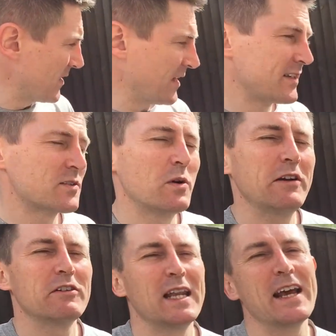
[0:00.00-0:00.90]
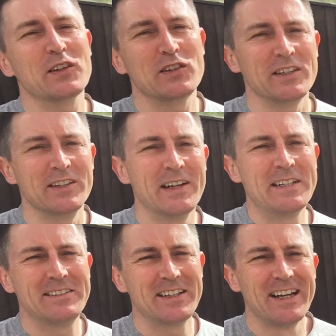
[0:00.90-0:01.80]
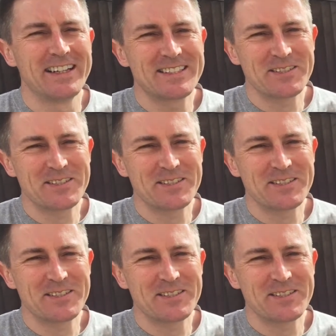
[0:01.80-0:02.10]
And it's quite relaxing, It's